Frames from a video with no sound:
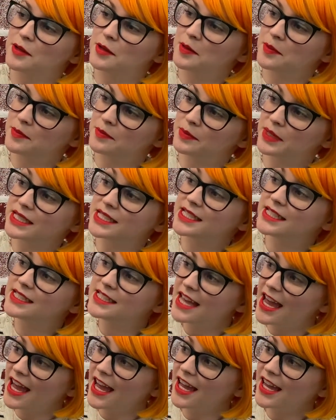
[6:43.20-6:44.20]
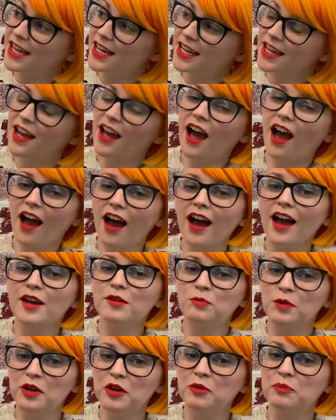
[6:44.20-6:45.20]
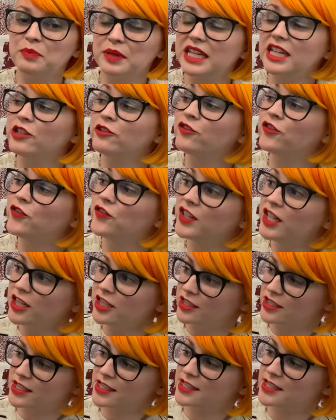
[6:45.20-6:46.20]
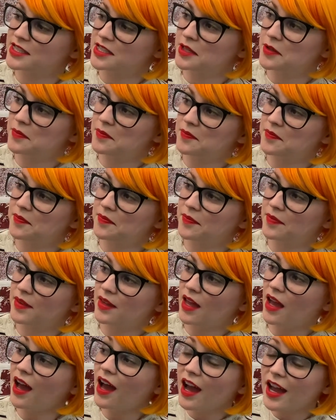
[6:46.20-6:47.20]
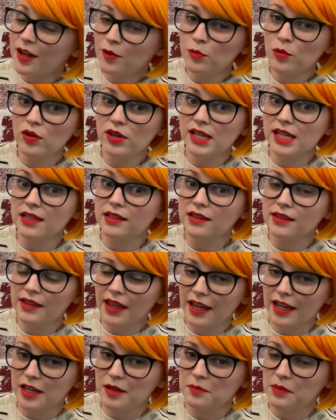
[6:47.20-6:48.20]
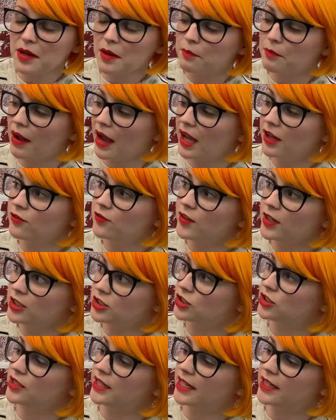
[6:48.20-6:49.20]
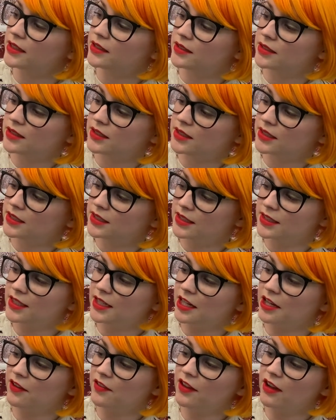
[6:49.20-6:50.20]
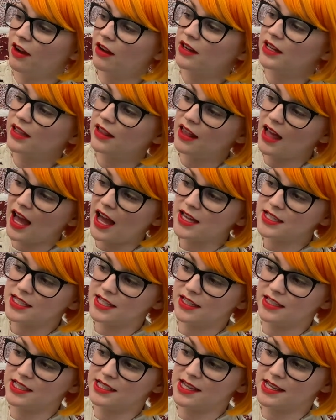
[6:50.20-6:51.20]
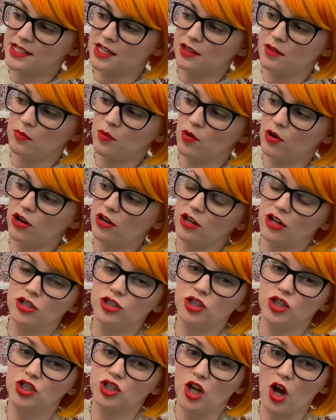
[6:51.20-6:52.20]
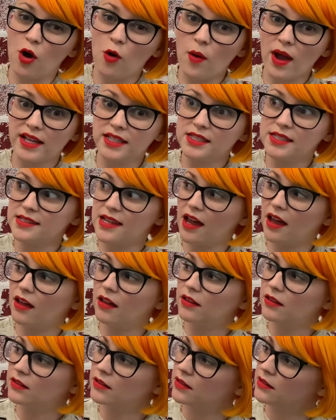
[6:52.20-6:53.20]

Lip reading: But today, I will be fierce. I will claim my victory. Here they are in class, and it says on the board, show and tell.